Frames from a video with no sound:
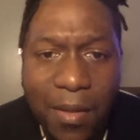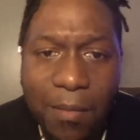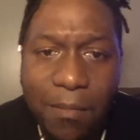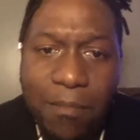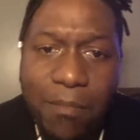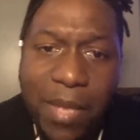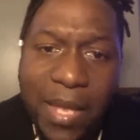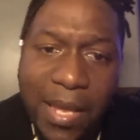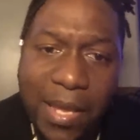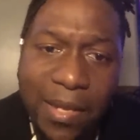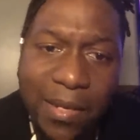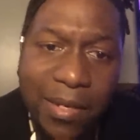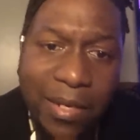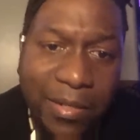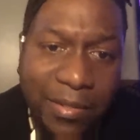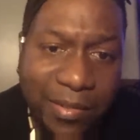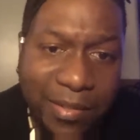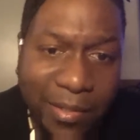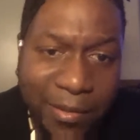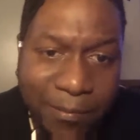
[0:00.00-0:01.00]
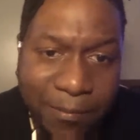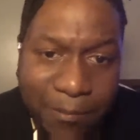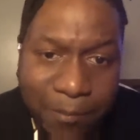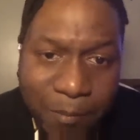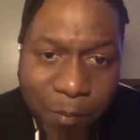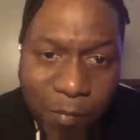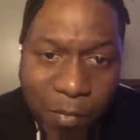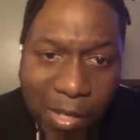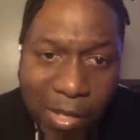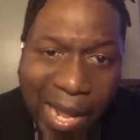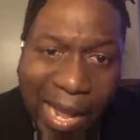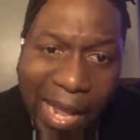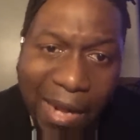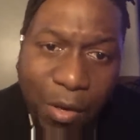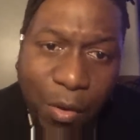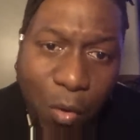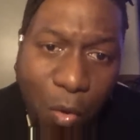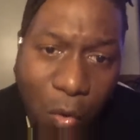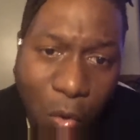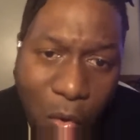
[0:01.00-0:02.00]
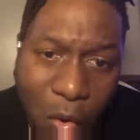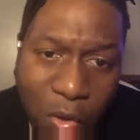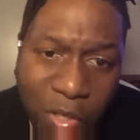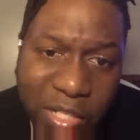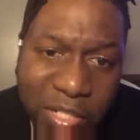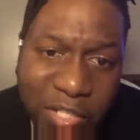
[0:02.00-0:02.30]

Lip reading: Man, listen, out of all the